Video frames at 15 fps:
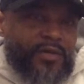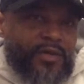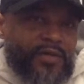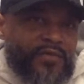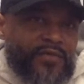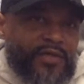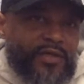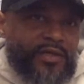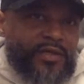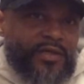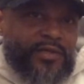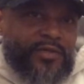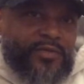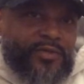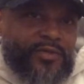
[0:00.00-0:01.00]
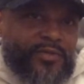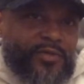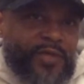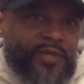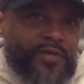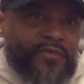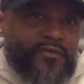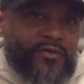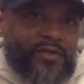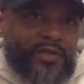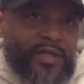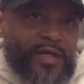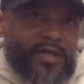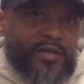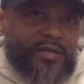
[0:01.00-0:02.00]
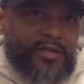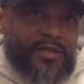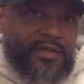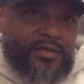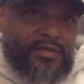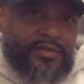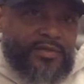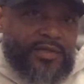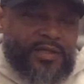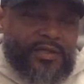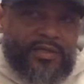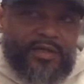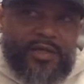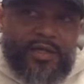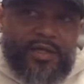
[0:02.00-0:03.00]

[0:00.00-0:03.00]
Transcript: love to get his perspective on a lot of things, and